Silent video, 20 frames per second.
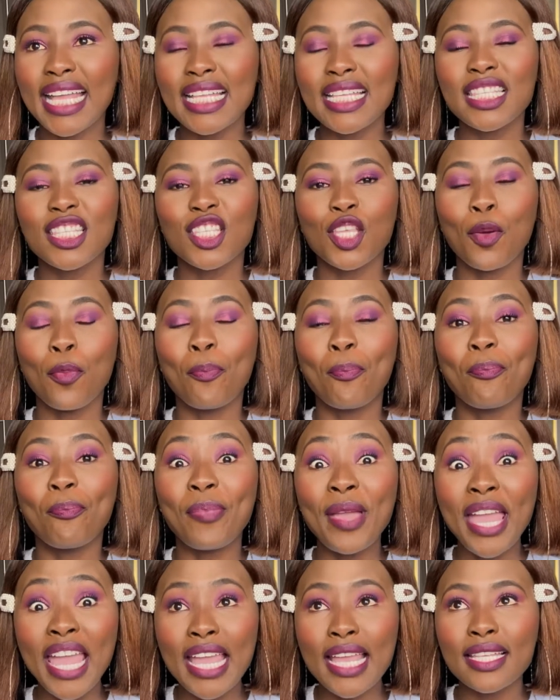it's the
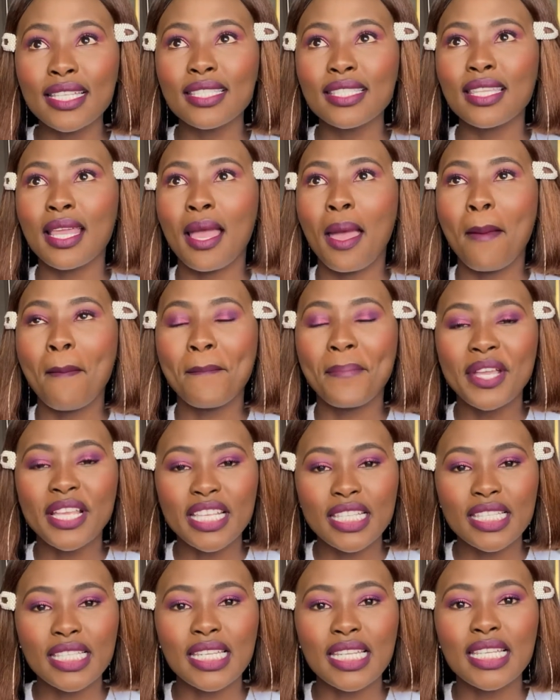best
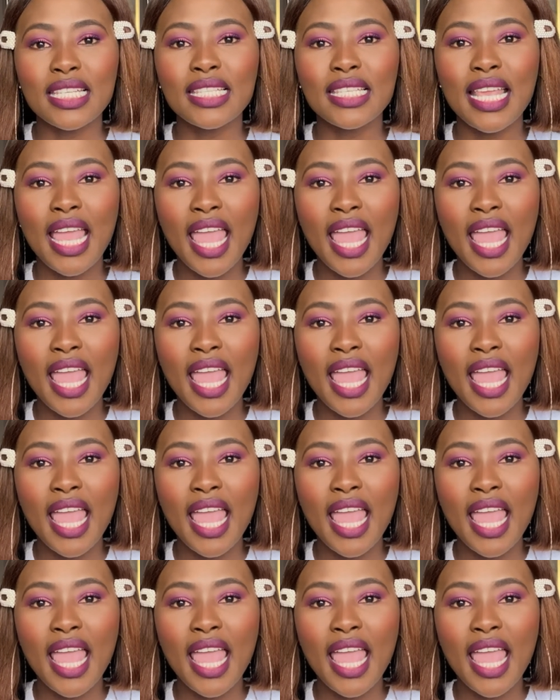business